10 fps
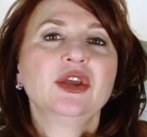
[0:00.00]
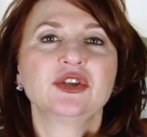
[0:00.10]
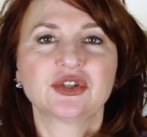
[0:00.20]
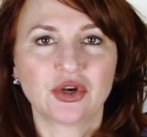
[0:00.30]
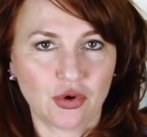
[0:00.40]

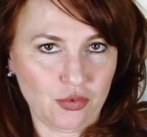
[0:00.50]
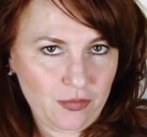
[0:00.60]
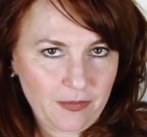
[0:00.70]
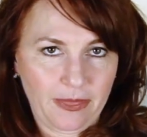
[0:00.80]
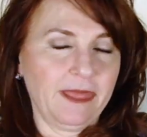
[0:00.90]
So
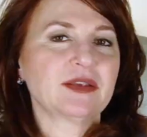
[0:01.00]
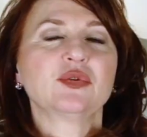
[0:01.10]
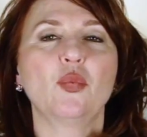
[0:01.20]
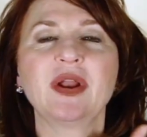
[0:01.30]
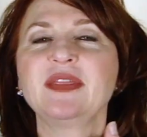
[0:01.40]

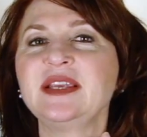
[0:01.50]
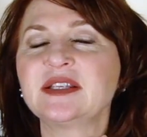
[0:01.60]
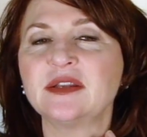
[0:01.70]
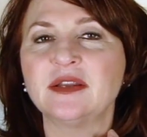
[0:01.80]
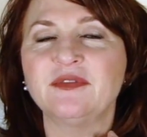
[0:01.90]
one of
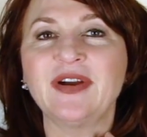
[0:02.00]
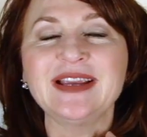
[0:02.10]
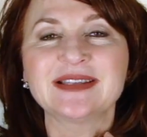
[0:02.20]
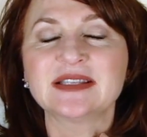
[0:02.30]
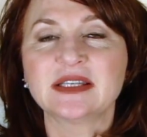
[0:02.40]
these
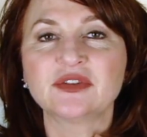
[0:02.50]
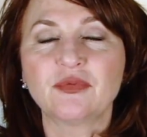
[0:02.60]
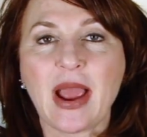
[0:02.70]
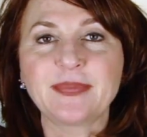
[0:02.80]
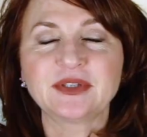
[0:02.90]
devices is
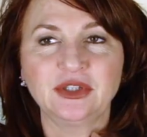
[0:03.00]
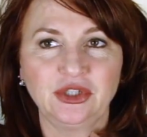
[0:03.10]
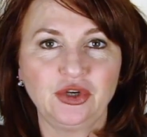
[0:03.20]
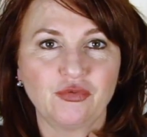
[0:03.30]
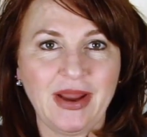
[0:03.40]
absolutely
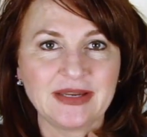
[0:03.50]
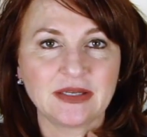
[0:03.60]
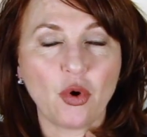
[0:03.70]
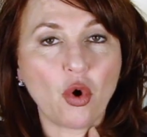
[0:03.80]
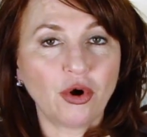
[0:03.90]
great.
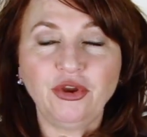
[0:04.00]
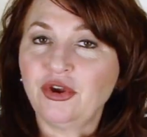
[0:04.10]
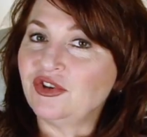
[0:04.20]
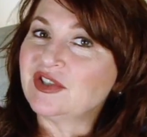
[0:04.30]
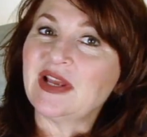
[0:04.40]
Or you
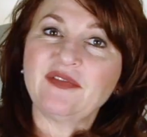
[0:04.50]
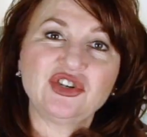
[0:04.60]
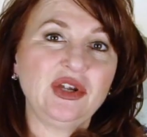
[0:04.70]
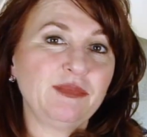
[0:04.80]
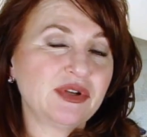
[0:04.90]
could just have a
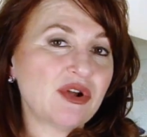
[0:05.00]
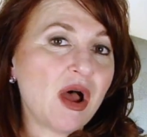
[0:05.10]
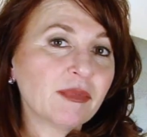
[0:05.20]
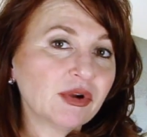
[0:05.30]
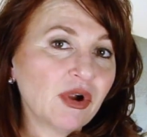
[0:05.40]
cheap
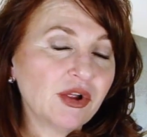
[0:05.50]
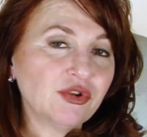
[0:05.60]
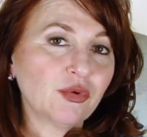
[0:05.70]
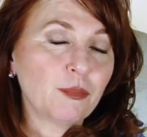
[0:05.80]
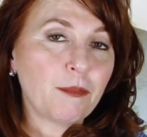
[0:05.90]
pedometer on
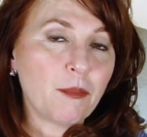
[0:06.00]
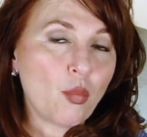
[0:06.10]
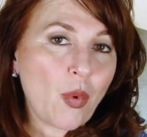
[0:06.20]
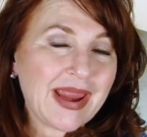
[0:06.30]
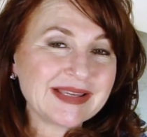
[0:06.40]
your
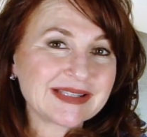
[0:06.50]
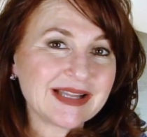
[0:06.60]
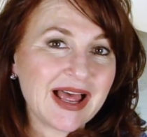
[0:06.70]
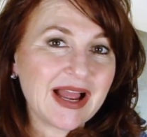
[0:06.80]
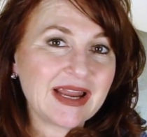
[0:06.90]

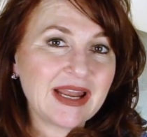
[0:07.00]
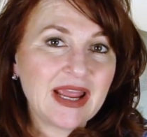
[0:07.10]
waistline,